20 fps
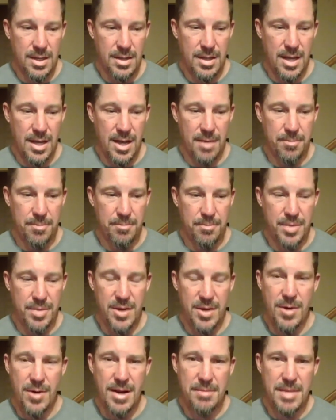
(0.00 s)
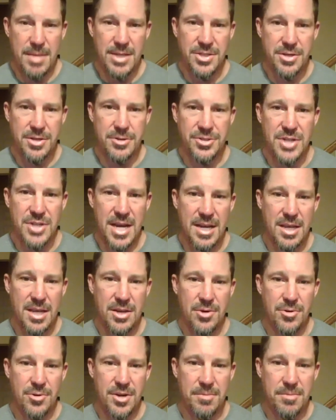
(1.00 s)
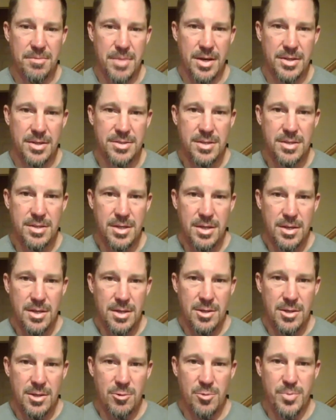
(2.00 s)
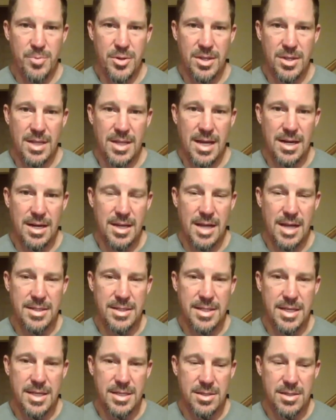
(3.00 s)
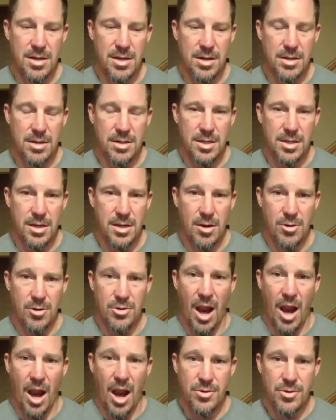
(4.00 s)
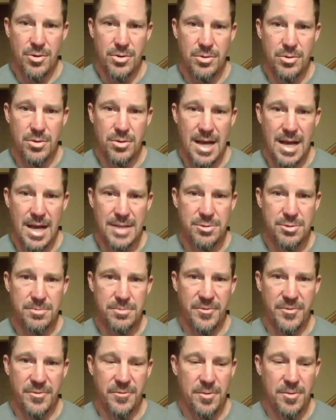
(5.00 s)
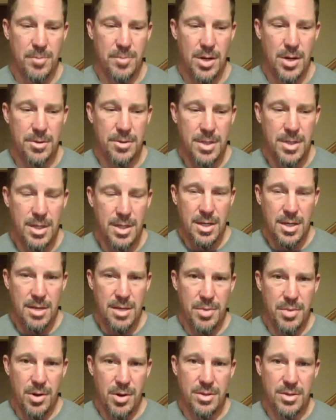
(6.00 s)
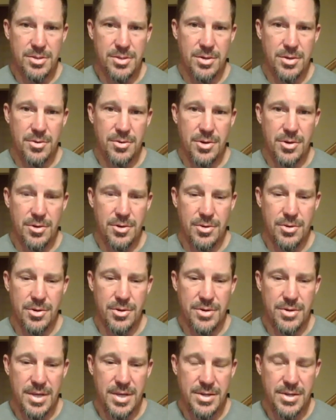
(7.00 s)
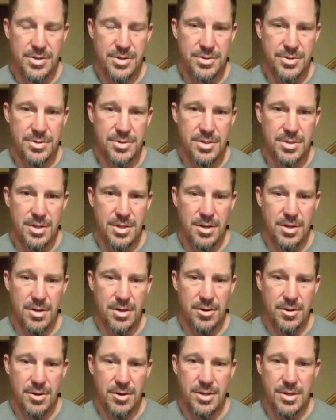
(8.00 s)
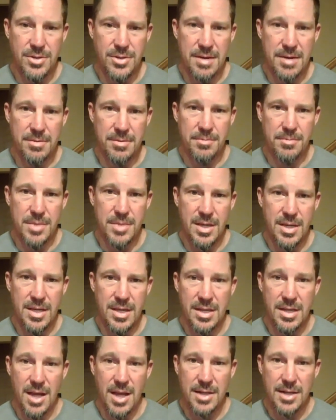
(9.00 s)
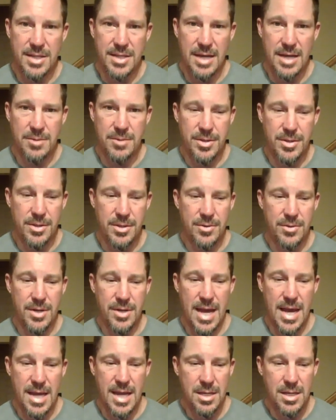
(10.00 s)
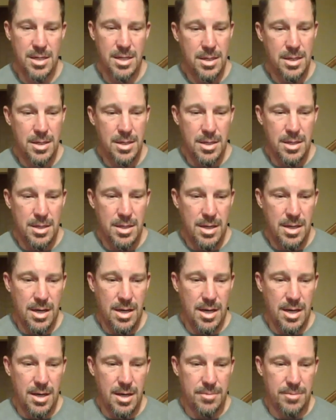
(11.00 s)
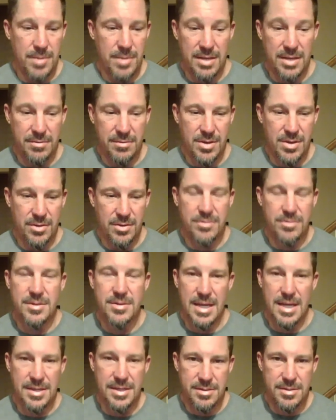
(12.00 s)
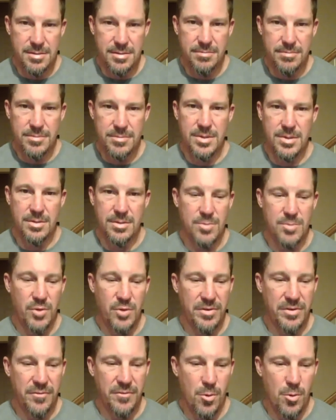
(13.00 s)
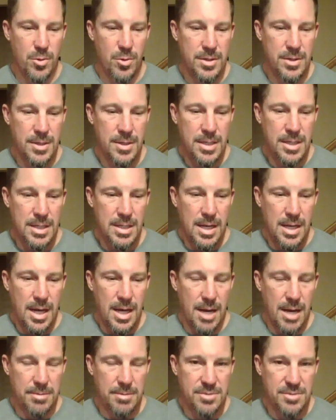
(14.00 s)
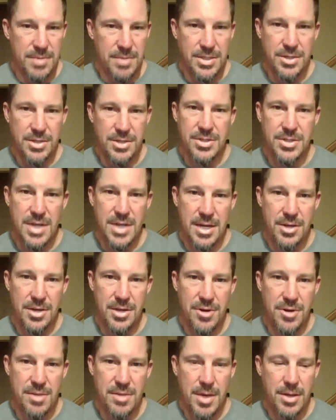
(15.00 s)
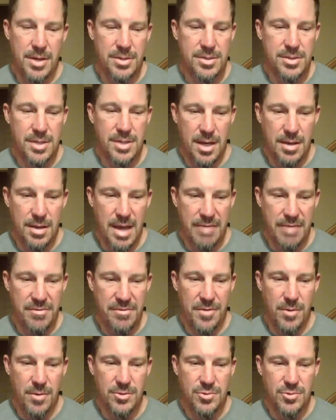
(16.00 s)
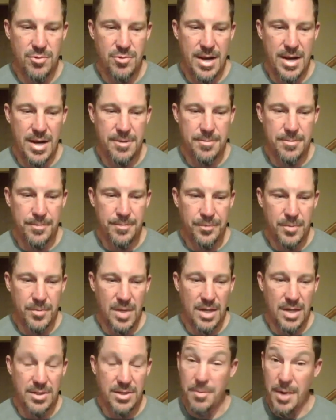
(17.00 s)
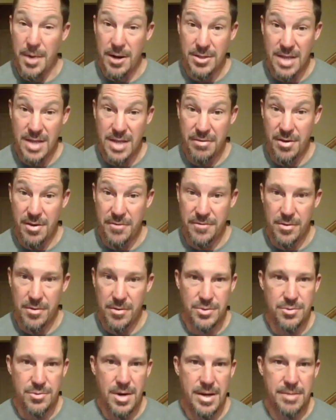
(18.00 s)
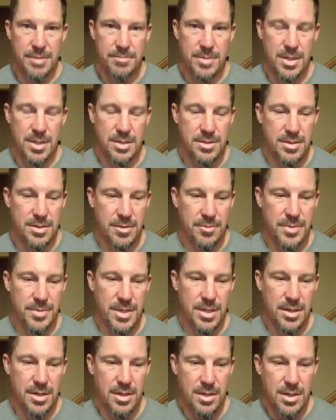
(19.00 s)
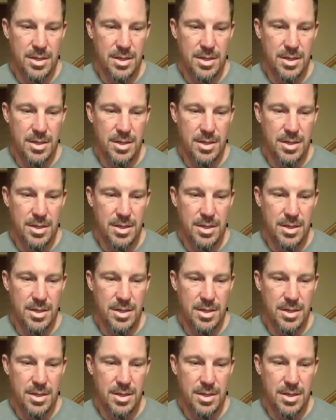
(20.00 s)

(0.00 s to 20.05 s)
uh, be ready. Make sure you're checking your emails you know, we're putting a lot of content on uh, our, our, Google Classroom for football, but also your your teachers uh, are going to try to be getting in contact with you today, um, and you know days you know moving forward. Um, so make sure you check in your emails, uh, have your phones ready. Until your parents have their phones ready because they'll be